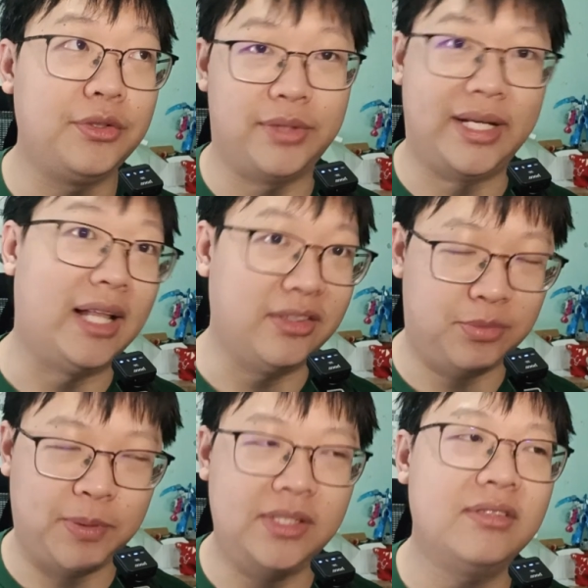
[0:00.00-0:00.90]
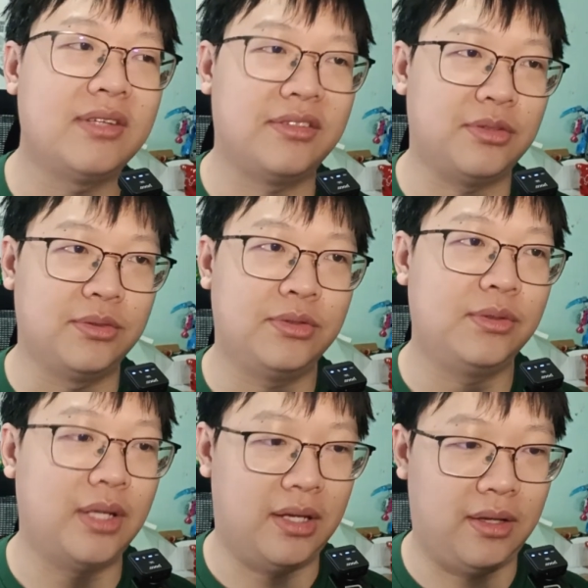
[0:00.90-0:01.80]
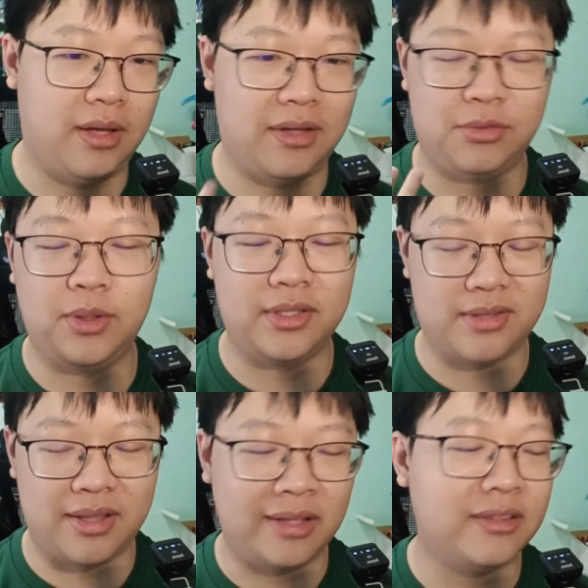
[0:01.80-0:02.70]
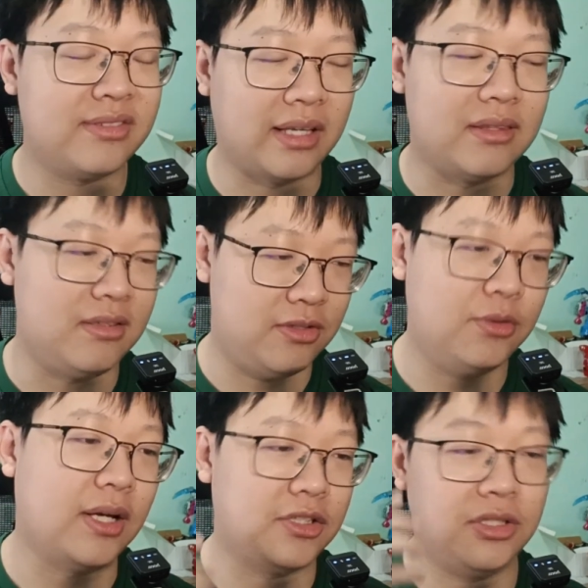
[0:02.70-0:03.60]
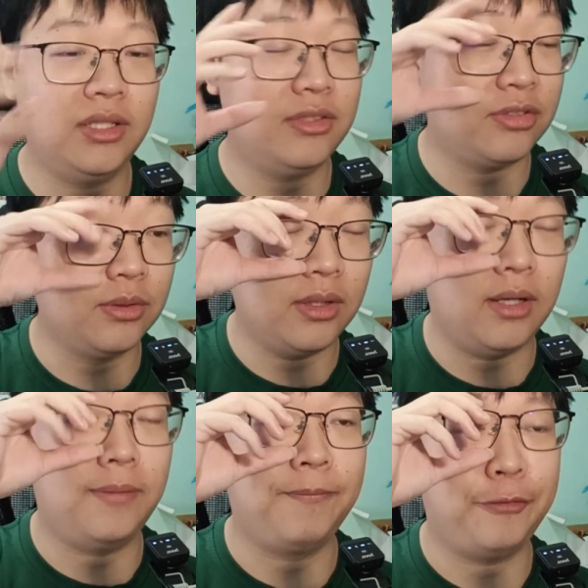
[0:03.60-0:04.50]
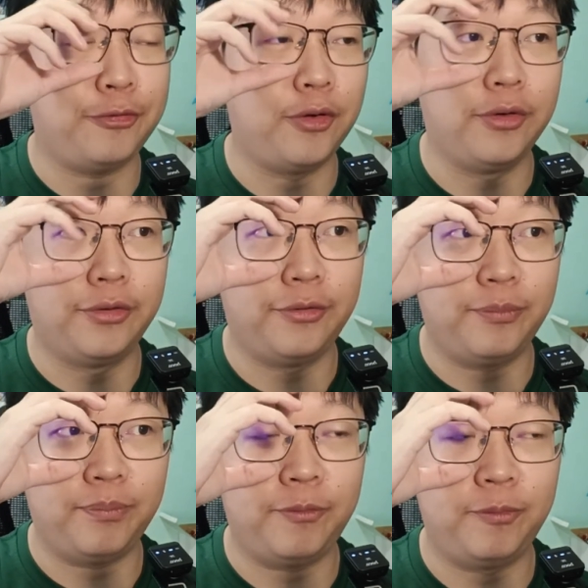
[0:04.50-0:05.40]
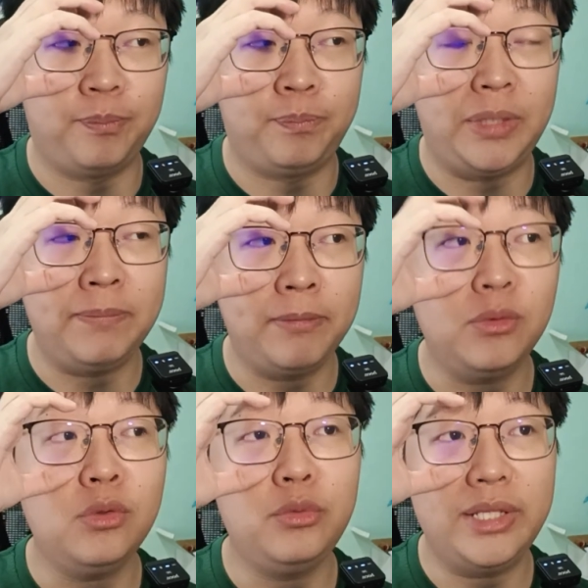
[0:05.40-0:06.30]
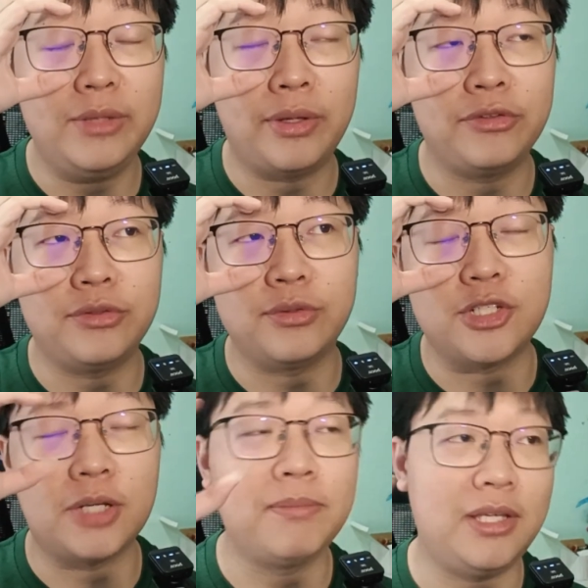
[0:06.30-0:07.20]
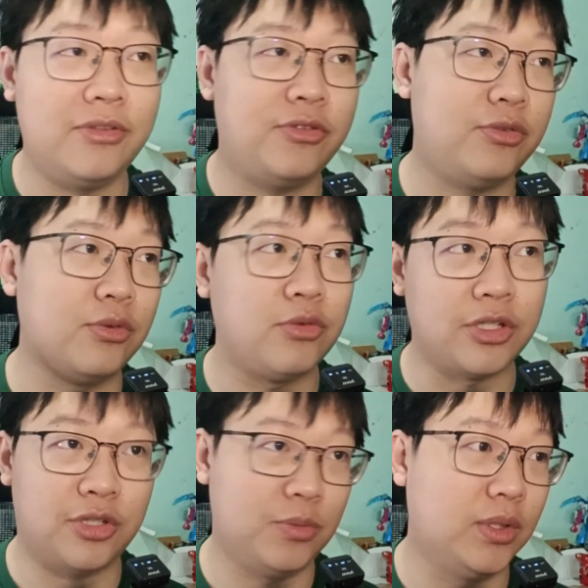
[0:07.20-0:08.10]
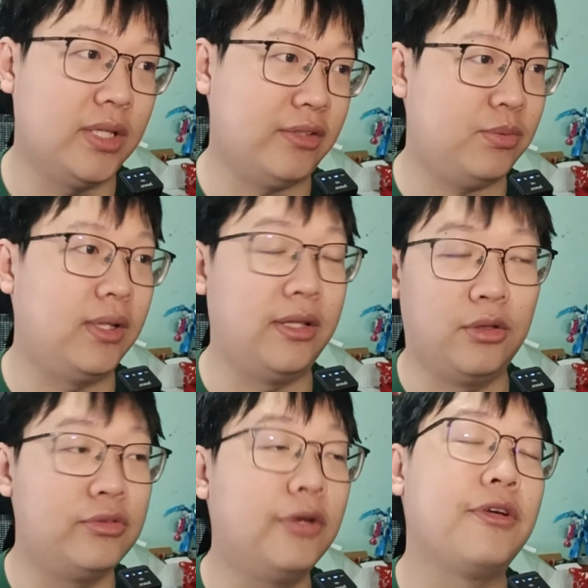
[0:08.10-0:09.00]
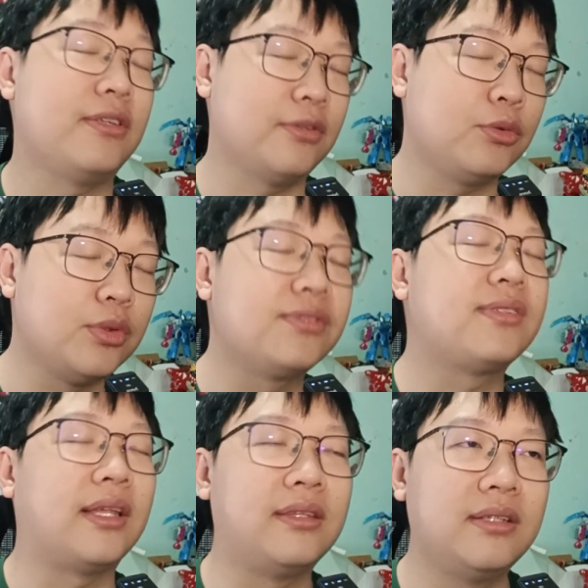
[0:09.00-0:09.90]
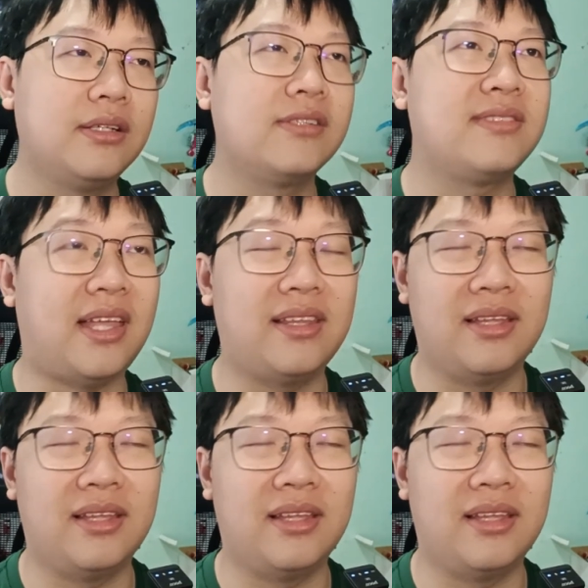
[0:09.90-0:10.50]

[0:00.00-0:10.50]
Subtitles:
Regalis piece as well as another Sanctitude actually. So for people who really wanted to jump into Drajeweled as well, and also it's a good starter set,